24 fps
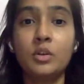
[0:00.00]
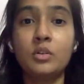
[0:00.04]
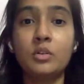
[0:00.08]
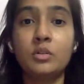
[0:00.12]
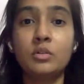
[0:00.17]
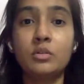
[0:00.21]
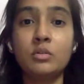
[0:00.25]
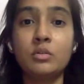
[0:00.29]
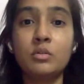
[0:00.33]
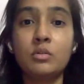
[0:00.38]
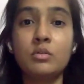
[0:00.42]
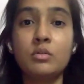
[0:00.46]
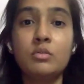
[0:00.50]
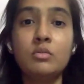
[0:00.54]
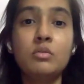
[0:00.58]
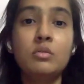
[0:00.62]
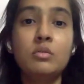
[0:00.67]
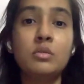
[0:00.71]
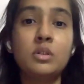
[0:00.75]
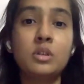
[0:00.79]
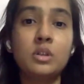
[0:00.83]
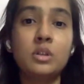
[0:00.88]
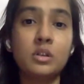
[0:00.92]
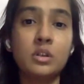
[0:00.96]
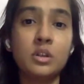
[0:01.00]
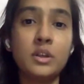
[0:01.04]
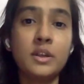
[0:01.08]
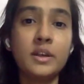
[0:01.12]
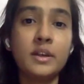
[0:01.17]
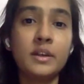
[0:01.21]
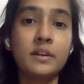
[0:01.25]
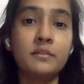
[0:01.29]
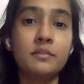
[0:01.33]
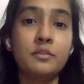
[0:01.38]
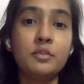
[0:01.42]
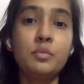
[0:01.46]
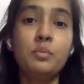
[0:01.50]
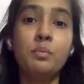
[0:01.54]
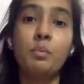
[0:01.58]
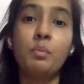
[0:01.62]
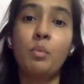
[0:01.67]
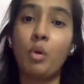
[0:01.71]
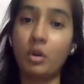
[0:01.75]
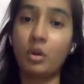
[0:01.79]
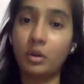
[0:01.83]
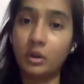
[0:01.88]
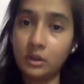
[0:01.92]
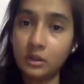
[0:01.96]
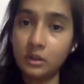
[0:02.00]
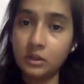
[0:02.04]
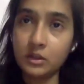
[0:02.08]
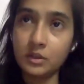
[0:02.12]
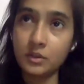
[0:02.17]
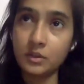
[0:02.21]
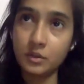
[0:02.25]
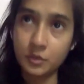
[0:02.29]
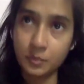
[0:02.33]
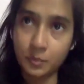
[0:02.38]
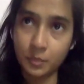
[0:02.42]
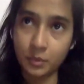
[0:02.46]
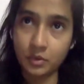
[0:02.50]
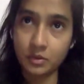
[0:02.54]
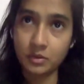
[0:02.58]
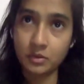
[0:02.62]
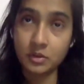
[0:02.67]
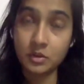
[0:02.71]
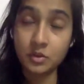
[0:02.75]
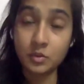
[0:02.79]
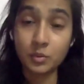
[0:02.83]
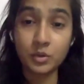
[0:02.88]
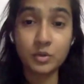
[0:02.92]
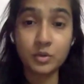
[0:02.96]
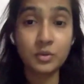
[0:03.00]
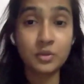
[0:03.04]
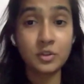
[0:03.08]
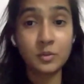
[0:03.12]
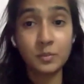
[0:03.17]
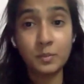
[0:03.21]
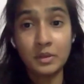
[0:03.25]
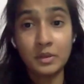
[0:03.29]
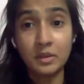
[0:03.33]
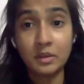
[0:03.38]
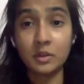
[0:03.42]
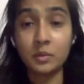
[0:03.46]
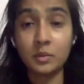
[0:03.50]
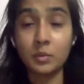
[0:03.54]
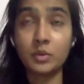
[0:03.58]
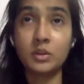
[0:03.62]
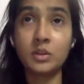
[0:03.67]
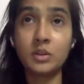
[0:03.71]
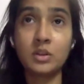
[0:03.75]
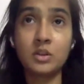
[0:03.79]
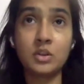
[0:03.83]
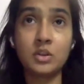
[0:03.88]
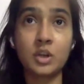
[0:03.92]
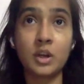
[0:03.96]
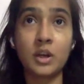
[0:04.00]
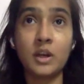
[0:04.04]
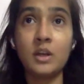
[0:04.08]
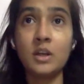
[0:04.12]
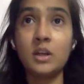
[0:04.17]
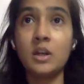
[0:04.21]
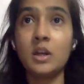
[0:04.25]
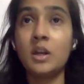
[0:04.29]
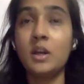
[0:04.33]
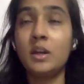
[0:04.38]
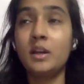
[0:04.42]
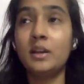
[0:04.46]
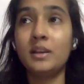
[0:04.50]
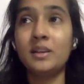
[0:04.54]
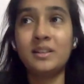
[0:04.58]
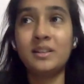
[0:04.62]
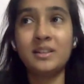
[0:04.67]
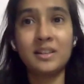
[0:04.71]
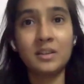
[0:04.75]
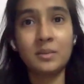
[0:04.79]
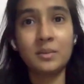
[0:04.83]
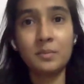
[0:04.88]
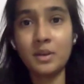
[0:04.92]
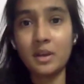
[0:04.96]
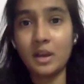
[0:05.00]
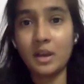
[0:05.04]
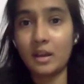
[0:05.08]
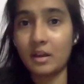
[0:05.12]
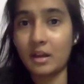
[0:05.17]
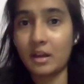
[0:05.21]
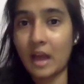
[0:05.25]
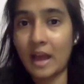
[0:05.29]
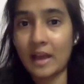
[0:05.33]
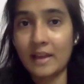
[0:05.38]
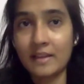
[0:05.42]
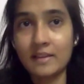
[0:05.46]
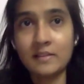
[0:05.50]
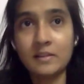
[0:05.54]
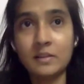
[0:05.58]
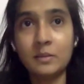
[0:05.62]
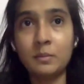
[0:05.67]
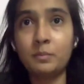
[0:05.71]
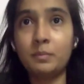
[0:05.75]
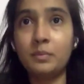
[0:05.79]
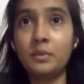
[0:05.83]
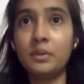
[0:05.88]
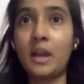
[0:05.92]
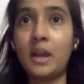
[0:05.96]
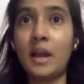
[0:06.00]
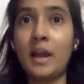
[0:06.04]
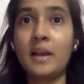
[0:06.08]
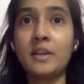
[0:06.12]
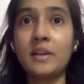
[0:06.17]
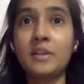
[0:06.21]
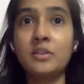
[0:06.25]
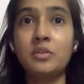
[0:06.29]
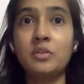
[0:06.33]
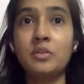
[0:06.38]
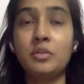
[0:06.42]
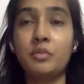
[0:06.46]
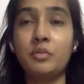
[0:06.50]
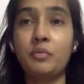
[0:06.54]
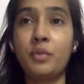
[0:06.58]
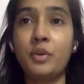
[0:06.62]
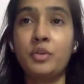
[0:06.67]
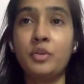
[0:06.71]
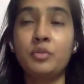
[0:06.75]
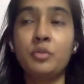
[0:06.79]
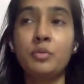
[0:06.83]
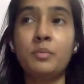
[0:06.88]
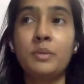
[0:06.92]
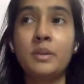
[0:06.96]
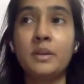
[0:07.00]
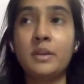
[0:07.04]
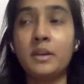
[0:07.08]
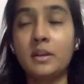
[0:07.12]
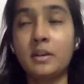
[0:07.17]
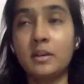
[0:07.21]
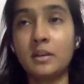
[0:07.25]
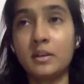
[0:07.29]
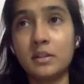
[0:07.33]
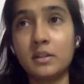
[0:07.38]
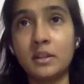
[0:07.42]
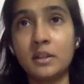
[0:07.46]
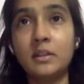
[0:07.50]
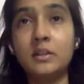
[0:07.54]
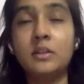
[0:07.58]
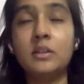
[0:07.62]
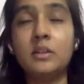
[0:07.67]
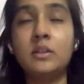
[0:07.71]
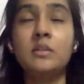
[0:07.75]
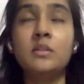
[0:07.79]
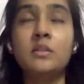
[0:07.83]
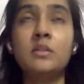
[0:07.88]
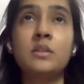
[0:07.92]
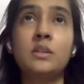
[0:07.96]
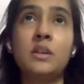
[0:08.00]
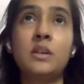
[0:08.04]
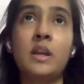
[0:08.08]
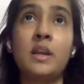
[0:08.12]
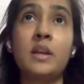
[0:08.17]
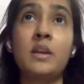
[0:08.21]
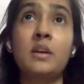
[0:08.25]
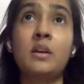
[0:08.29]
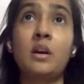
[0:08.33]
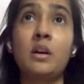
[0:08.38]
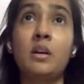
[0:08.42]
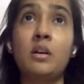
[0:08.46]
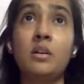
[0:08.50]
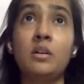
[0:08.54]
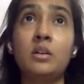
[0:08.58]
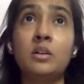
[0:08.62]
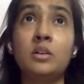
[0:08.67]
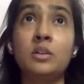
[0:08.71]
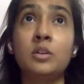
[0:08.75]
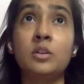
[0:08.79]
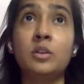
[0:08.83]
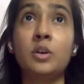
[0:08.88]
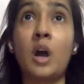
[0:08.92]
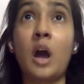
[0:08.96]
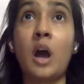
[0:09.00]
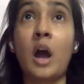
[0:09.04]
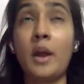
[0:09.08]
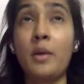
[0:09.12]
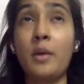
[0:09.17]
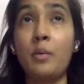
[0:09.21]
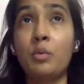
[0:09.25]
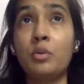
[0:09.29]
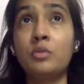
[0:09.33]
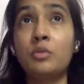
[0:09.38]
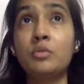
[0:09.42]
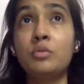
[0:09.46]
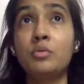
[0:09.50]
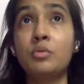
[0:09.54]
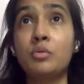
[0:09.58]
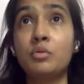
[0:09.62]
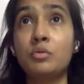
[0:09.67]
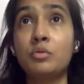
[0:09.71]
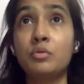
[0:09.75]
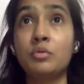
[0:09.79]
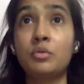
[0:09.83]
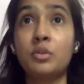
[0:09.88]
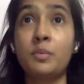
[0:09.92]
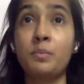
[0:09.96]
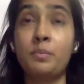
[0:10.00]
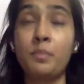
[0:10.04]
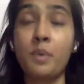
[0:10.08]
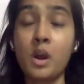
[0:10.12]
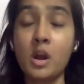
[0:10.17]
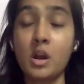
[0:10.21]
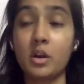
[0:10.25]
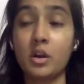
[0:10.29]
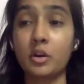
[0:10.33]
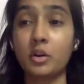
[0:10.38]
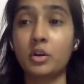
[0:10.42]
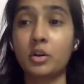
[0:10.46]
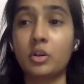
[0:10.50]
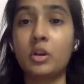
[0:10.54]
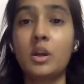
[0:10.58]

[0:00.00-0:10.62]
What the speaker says: So you really have to model the responses when you're speaking with the child. It can be as simple as when you're making a sentence like, I want to go to the park.